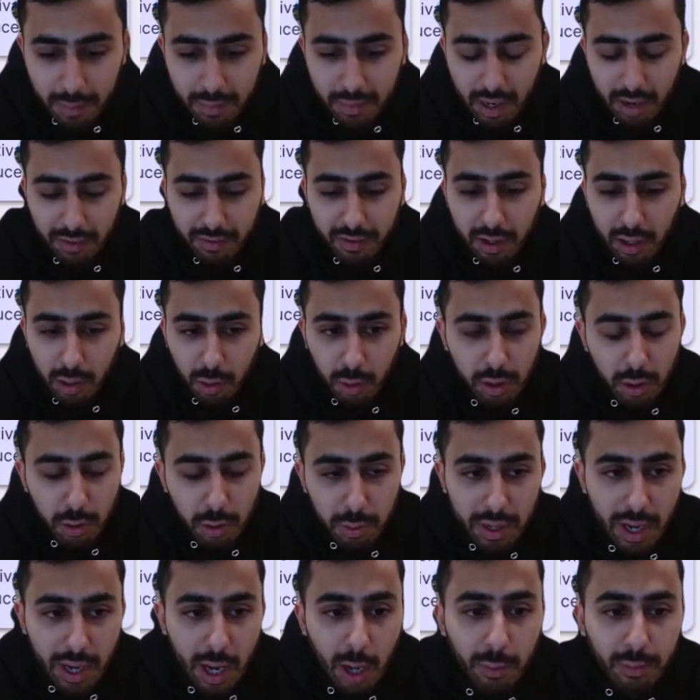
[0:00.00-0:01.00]
And I figured it would
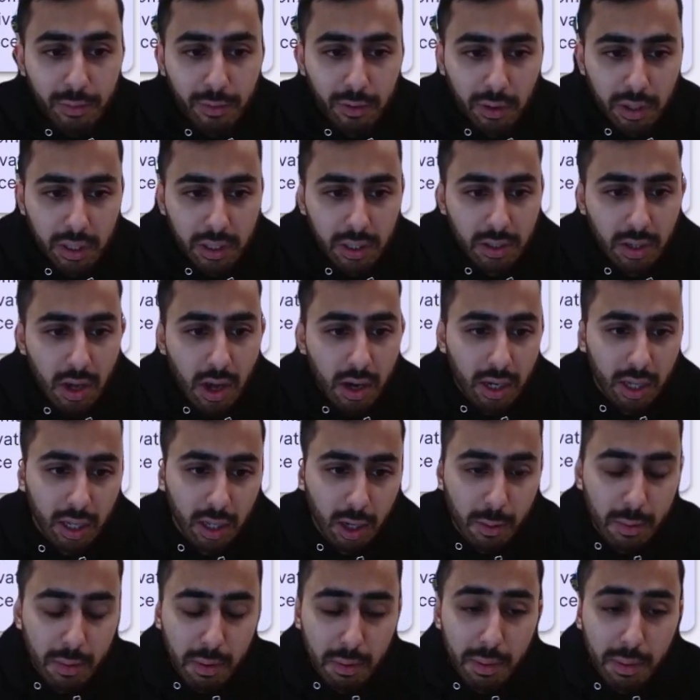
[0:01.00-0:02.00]
be helpful to just talk a
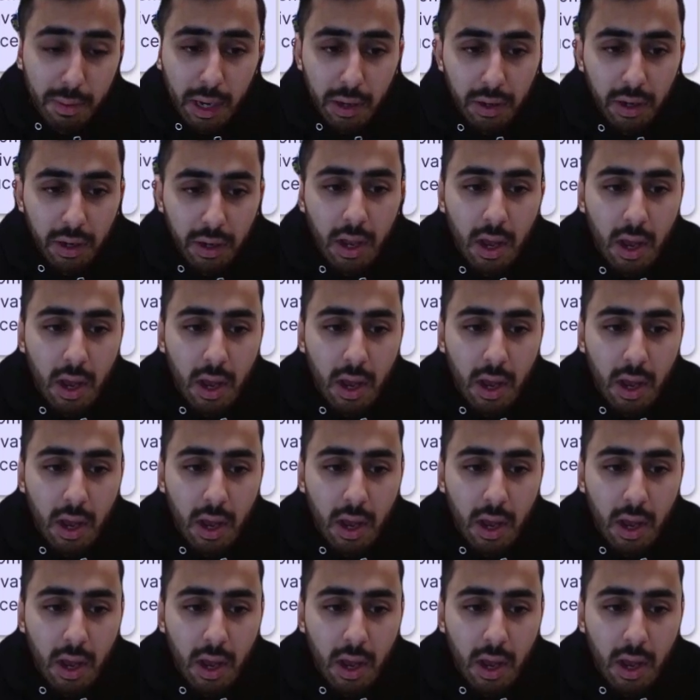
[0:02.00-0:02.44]
little bit about